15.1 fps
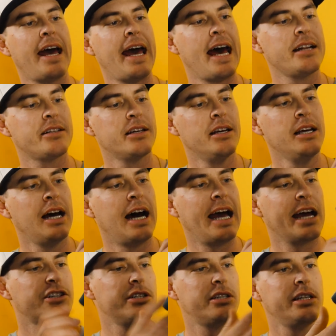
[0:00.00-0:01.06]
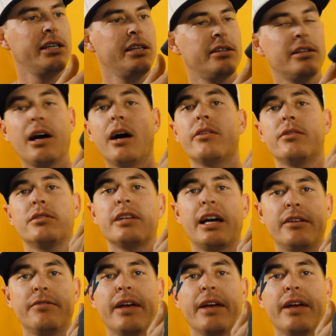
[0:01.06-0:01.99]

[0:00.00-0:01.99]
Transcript: the hat, I actually see the other side